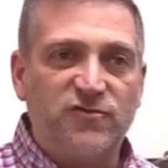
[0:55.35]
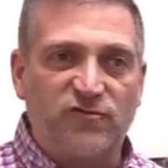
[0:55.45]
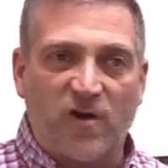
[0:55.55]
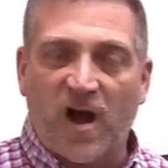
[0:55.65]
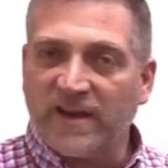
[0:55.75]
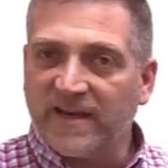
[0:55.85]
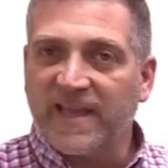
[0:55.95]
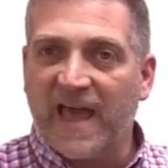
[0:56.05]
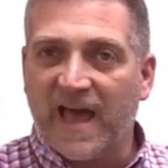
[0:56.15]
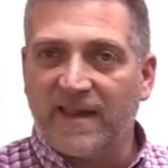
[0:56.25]
drawn in
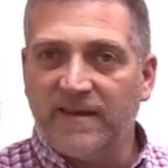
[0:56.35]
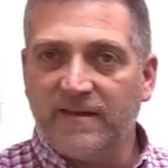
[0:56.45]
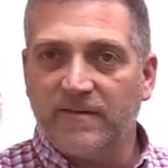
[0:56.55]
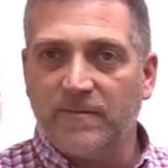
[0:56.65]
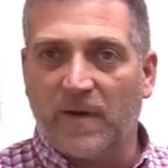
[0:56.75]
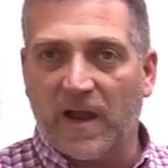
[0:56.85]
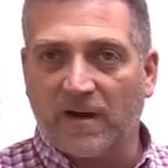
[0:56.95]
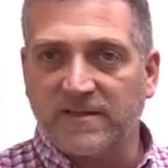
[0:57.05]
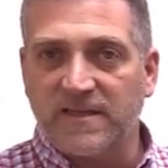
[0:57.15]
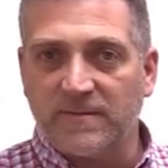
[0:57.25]
CAD by
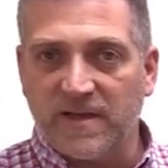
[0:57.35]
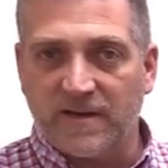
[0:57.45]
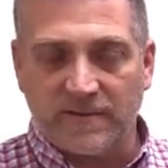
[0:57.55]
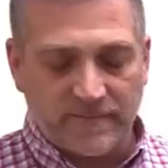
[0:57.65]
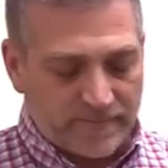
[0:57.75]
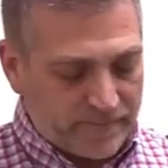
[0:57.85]
our team here,